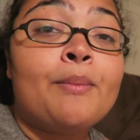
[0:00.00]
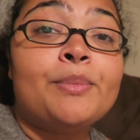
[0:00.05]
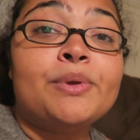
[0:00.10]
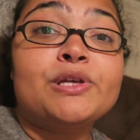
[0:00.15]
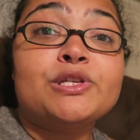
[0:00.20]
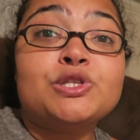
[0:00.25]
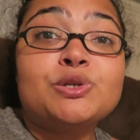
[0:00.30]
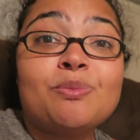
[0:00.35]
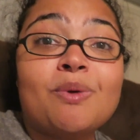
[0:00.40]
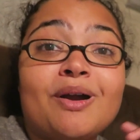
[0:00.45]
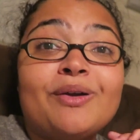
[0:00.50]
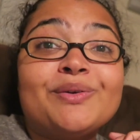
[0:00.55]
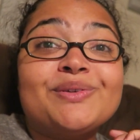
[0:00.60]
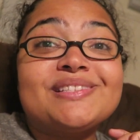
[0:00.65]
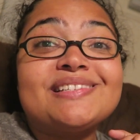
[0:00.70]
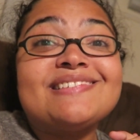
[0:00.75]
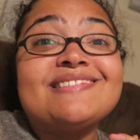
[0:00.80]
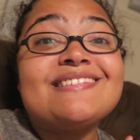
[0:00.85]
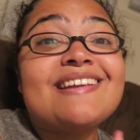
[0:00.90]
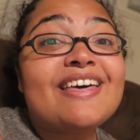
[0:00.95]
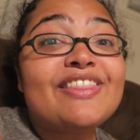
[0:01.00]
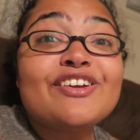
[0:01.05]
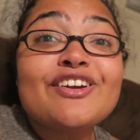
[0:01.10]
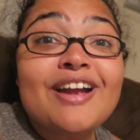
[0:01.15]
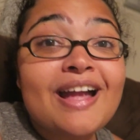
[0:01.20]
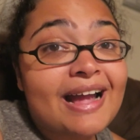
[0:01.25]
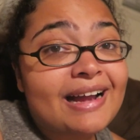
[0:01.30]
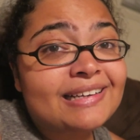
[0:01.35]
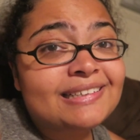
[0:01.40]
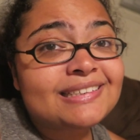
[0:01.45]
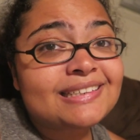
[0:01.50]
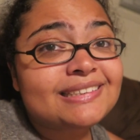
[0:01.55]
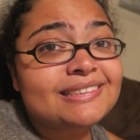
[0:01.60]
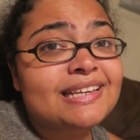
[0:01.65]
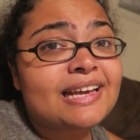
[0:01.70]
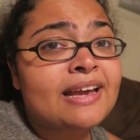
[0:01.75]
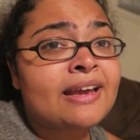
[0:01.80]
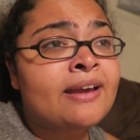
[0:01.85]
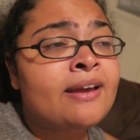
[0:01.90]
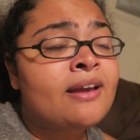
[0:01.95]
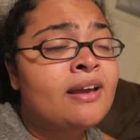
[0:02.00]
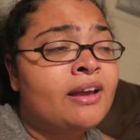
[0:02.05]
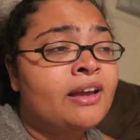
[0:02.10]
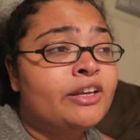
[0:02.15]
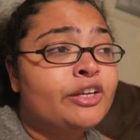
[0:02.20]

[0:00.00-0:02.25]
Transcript: because tomorrow is another hectic day.